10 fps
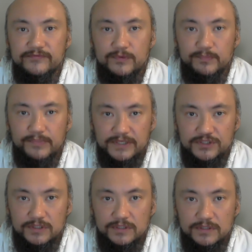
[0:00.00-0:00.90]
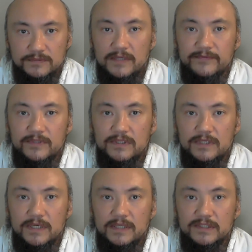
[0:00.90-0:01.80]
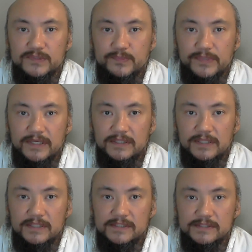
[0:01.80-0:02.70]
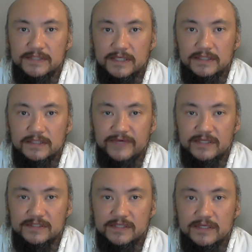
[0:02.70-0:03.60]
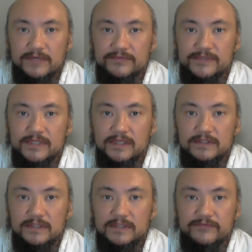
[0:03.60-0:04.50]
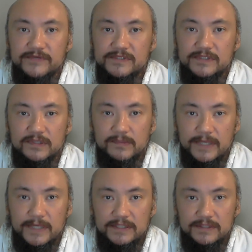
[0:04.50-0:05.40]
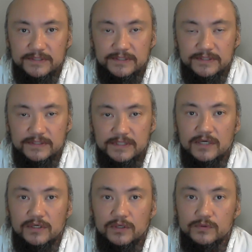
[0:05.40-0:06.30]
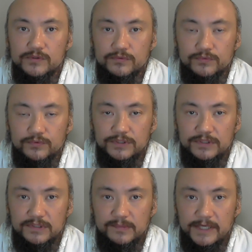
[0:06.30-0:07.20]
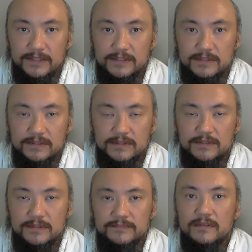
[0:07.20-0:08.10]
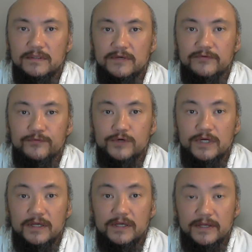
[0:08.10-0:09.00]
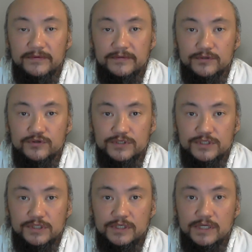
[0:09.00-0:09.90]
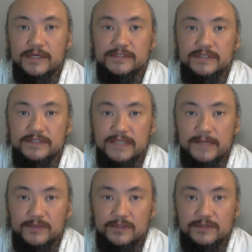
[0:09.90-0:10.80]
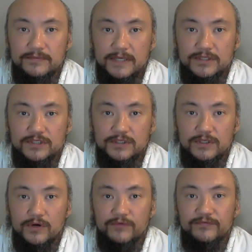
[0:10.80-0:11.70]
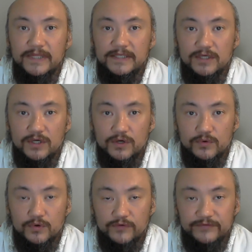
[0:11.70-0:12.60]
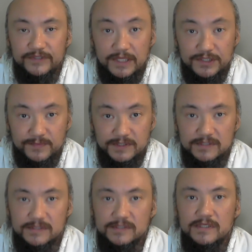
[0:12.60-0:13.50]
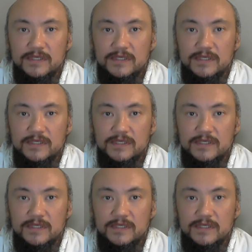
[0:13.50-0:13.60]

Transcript: from pleasure. Even the unexplained and sudden events that result in the physical body disease are also rooted in the mind. Therefore, a healthy nutrition is a step in the direction of letting go of attachments,